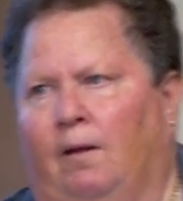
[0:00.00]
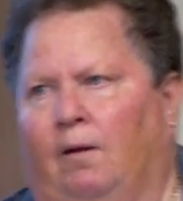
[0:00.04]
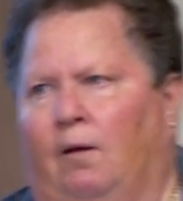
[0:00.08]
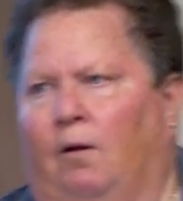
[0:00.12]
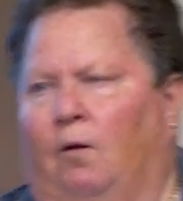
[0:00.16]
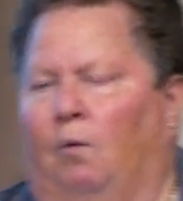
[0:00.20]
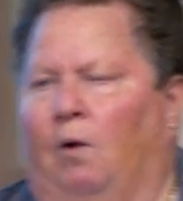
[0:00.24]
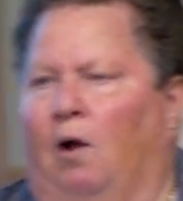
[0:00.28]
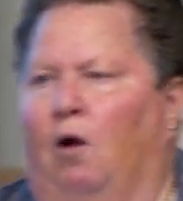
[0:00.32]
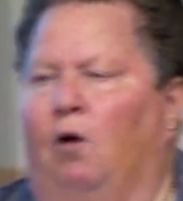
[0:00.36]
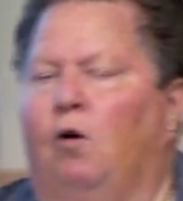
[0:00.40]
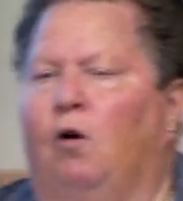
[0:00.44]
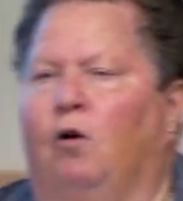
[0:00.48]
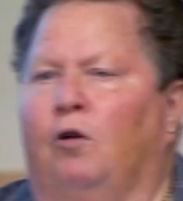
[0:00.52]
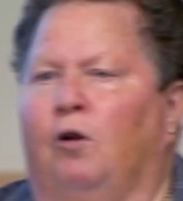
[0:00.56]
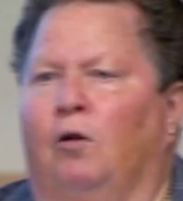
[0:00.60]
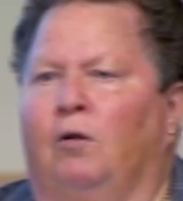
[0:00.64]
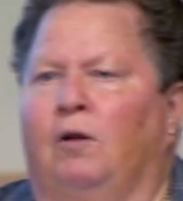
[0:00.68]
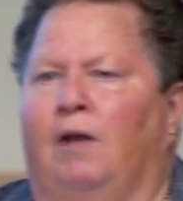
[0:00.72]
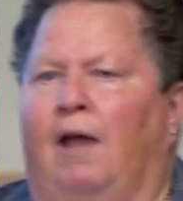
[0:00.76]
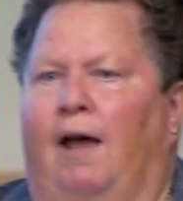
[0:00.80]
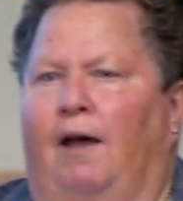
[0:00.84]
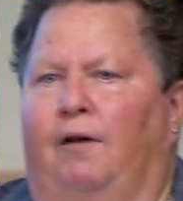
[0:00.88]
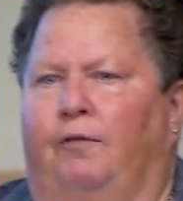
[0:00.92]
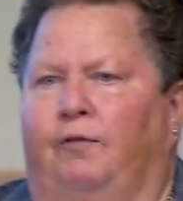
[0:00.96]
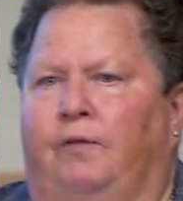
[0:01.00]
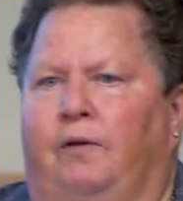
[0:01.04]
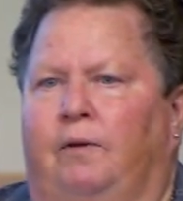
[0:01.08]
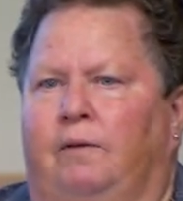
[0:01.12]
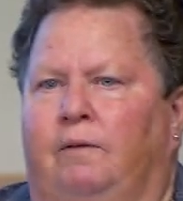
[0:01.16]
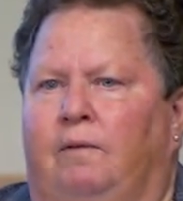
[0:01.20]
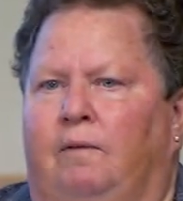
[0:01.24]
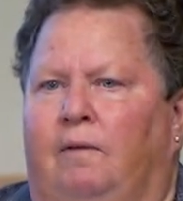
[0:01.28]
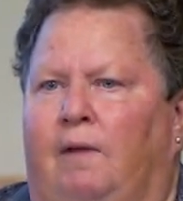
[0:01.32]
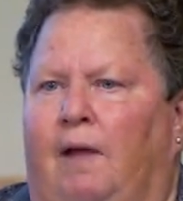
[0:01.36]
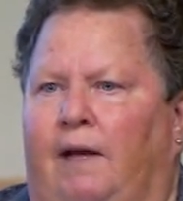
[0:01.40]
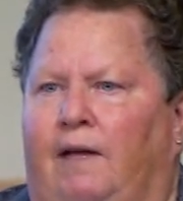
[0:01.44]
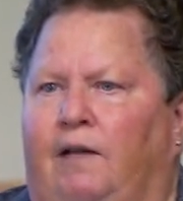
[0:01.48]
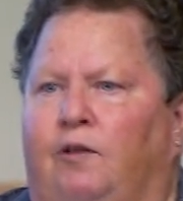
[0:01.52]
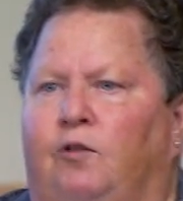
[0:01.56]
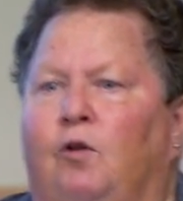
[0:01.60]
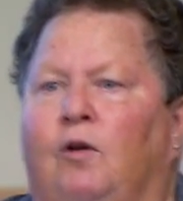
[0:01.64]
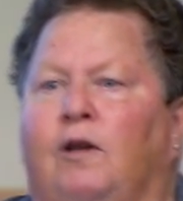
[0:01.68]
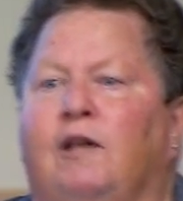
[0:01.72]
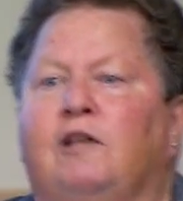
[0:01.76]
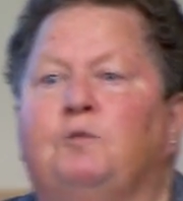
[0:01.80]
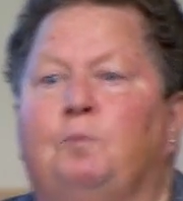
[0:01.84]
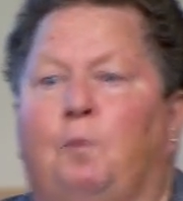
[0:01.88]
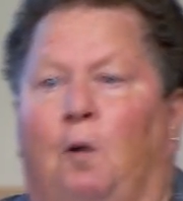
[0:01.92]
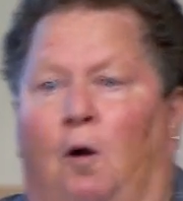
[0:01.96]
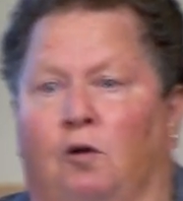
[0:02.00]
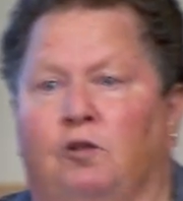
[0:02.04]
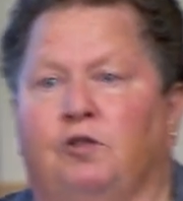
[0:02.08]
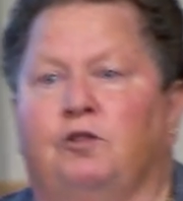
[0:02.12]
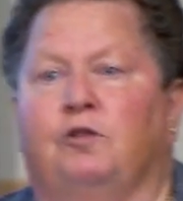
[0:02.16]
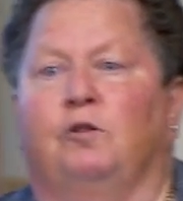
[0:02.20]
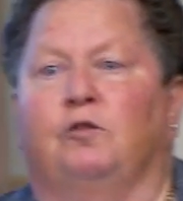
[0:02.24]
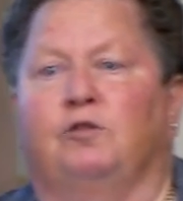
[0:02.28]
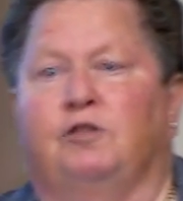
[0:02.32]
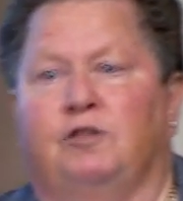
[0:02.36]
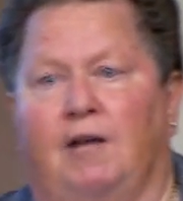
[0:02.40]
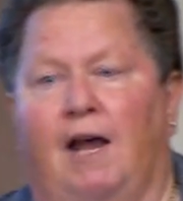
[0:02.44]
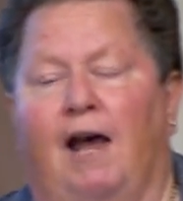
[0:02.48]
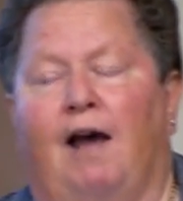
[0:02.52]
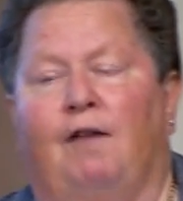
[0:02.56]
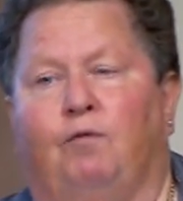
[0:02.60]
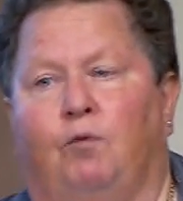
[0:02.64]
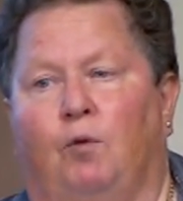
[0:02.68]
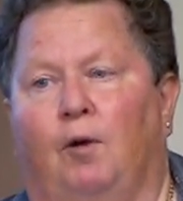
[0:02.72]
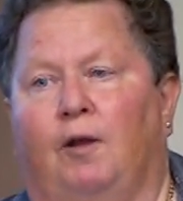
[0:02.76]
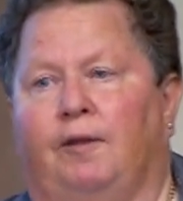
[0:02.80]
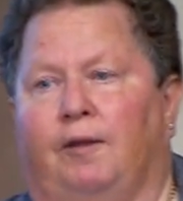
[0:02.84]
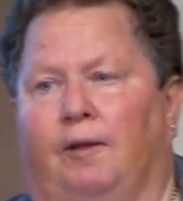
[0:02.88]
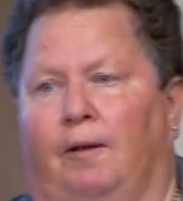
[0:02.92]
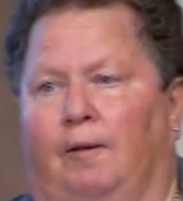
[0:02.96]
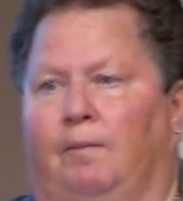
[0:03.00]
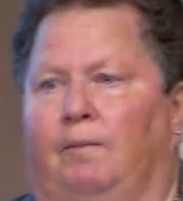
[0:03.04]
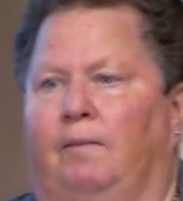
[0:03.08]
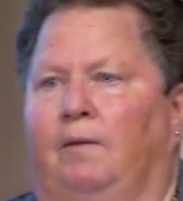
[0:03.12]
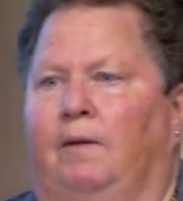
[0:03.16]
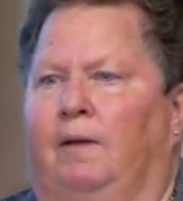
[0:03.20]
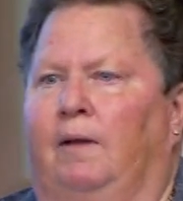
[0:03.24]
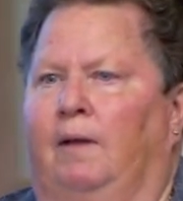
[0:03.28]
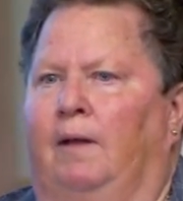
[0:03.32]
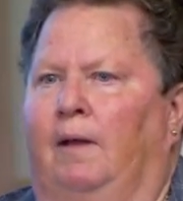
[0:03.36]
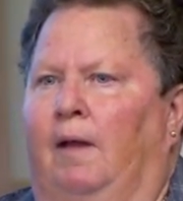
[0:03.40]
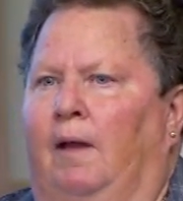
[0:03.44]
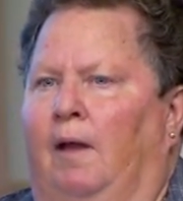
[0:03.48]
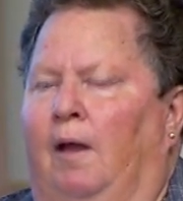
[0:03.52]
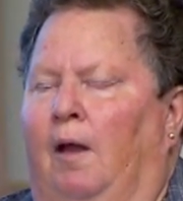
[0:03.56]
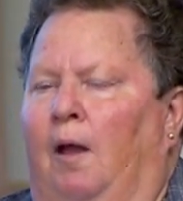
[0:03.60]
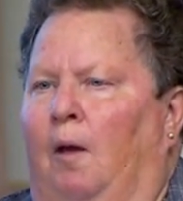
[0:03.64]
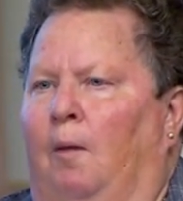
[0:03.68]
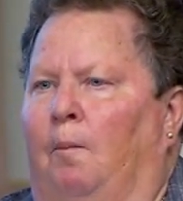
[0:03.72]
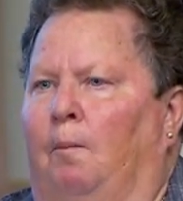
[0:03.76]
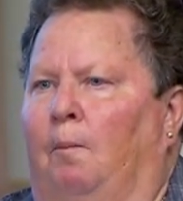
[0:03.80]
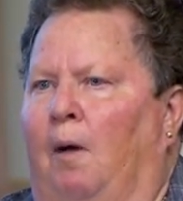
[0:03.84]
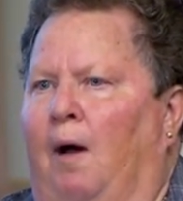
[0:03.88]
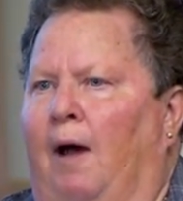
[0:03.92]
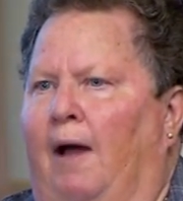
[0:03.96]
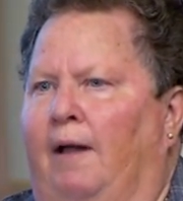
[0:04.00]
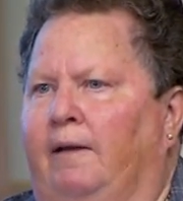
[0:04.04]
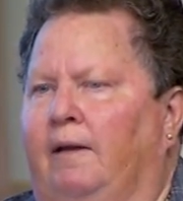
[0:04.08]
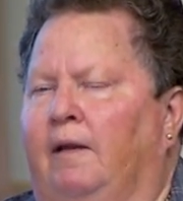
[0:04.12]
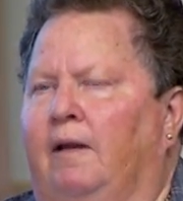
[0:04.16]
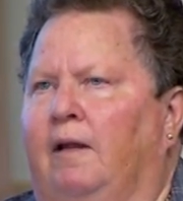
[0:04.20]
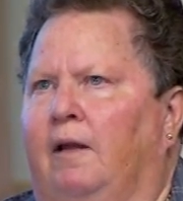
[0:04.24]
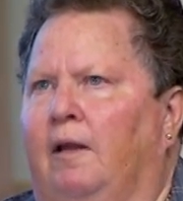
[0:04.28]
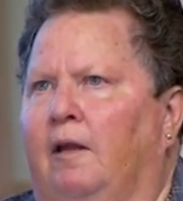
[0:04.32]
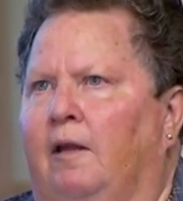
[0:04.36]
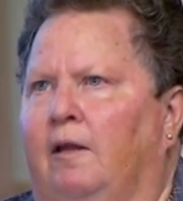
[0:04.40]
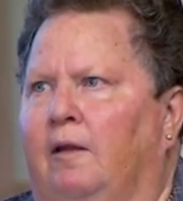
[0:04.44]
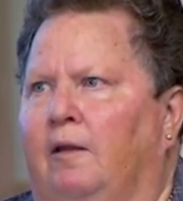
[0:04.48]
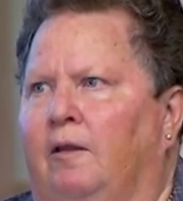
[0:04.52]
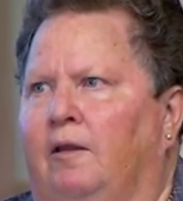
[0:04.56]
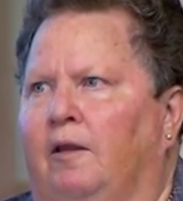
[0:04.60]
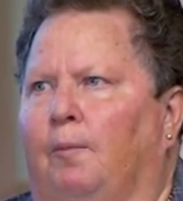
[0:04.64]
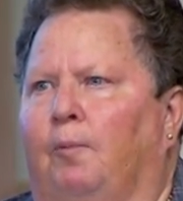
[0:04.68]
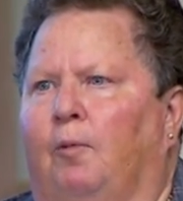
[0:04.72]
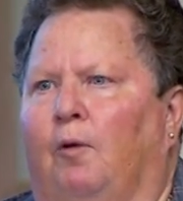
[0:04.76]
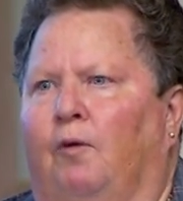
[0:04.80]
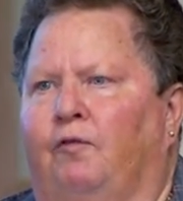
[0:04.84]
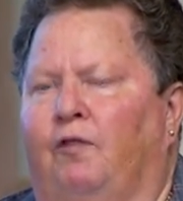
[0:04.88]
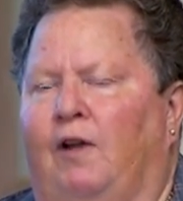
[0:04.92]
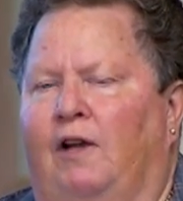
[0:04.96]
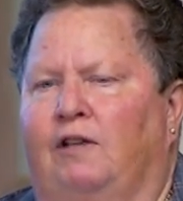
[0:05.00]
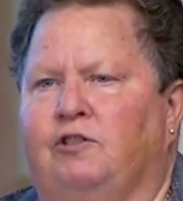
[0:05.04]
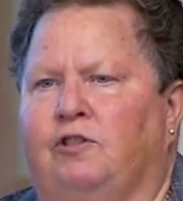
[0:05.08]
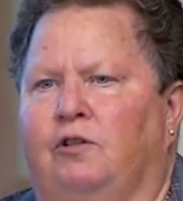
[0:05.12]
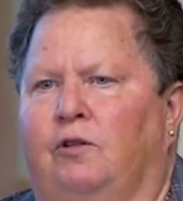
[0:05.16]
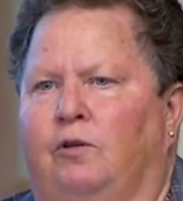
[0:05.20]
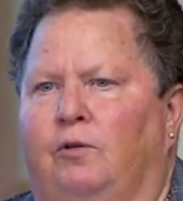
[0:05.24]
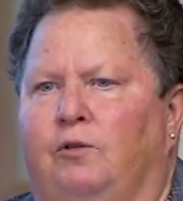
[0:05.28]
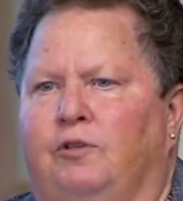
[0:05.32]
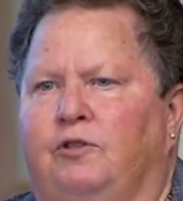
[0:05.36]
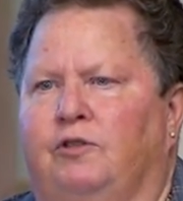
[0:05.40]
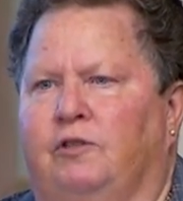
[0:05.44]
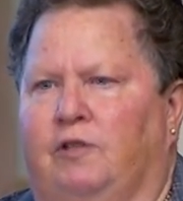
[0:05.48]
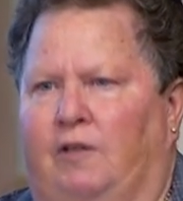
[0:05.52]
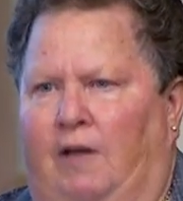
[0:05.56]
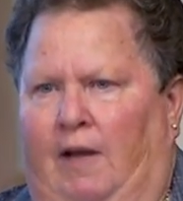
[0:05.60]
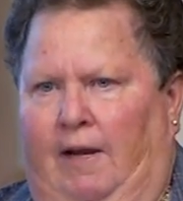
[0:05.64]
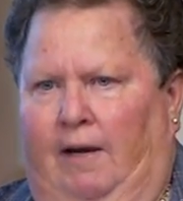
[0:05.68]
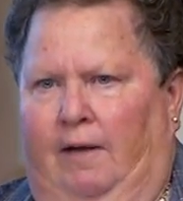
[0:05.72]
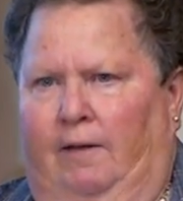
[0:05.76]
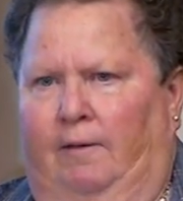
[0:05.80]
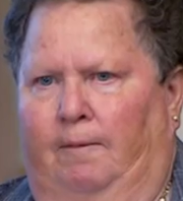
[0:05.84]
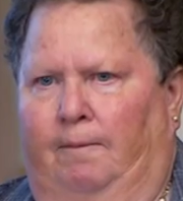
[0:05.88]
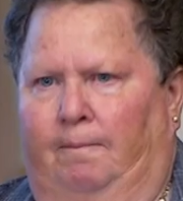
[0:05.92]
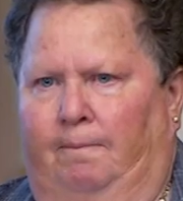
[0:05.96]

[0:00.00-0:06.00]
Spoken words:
Well, Hooker left, and he took his personal staff with him, but the professionals stayed.